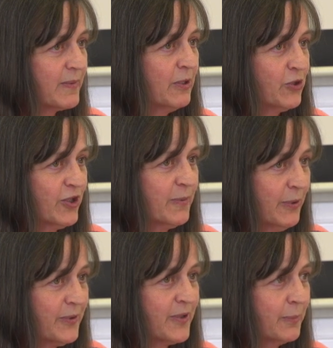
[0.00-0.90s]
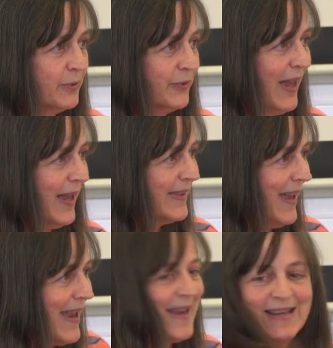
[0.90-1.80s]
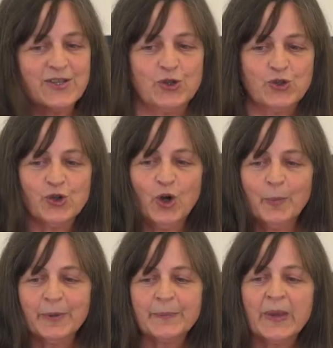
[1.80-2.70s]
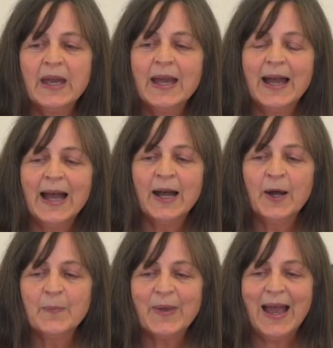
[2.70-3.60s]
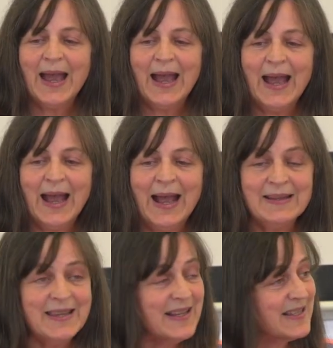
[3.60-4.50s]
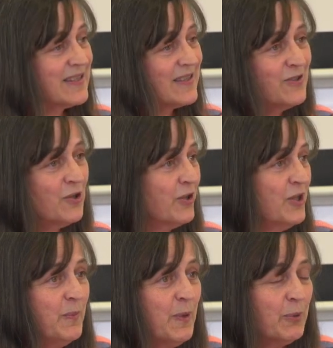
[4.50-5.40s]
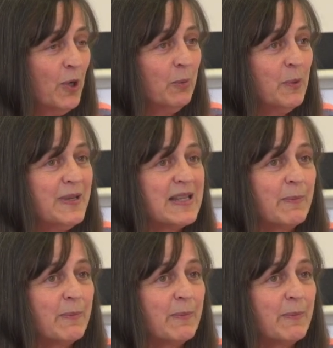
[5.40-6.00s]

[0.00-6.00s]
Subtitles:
as much as possible. That is the job. And that's not going to be a problem, is